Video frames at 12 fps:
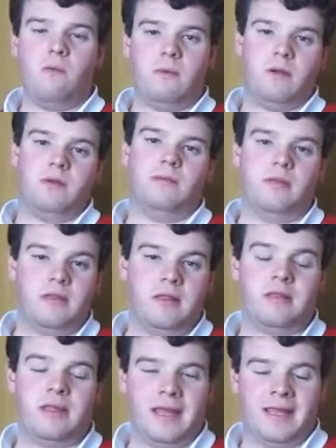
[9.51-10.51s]
welcome to this
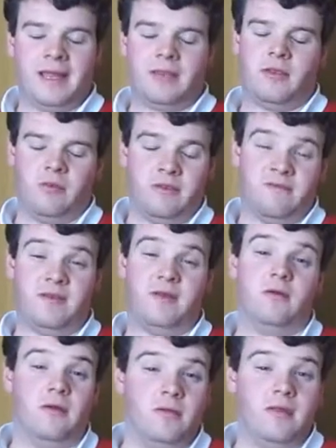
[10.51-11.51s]
Enacted Thomas video.
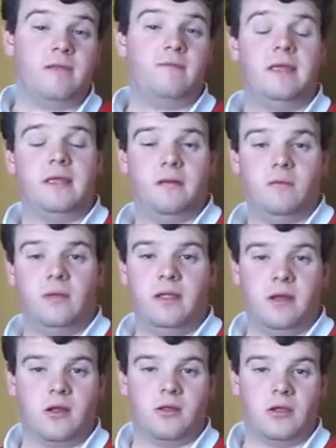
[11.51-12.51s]
This week we
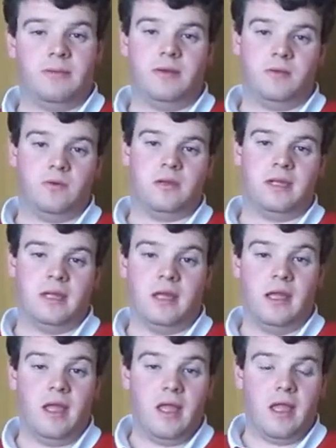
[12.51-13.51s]
are going to be talking
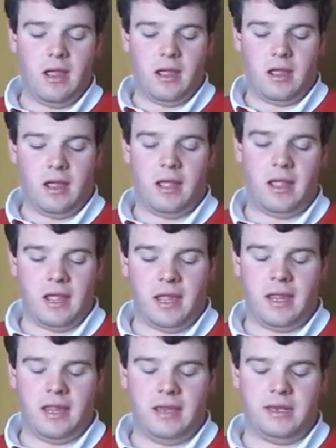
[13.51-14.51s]

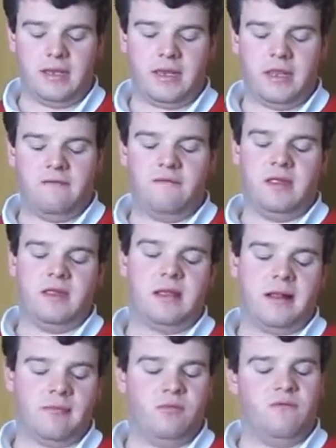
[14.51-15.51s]
a
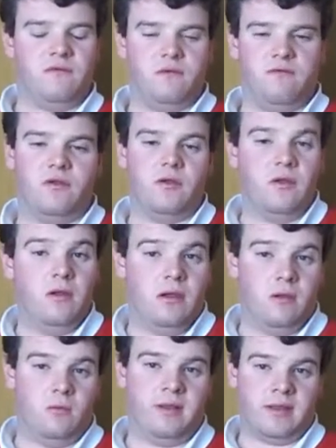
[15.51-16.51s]
TV/movie review,
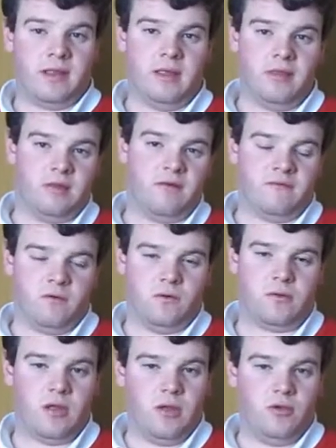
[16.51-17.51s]
which is, of course,
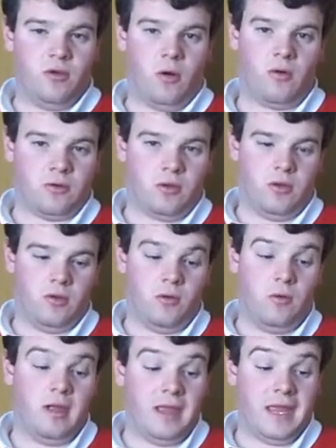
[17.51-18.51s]
Doctor Who.
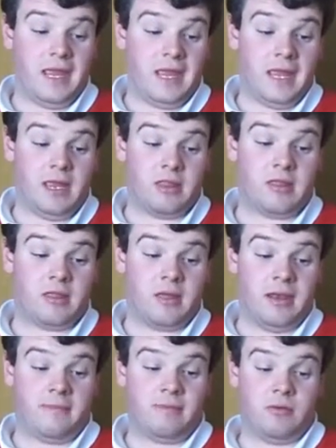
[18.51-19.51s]
It's
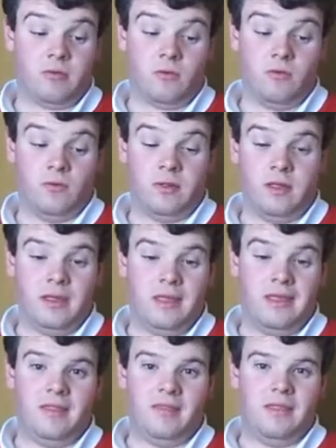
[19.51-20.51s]
an episode called
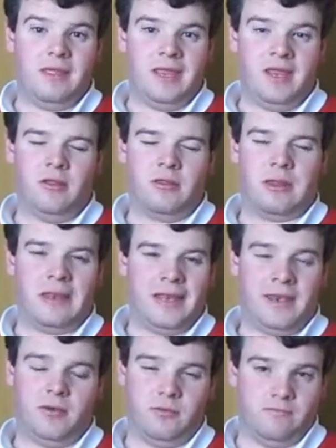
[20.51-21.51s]
Idiot's
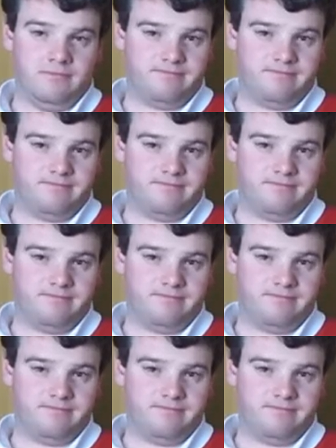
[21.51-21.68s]
Landing.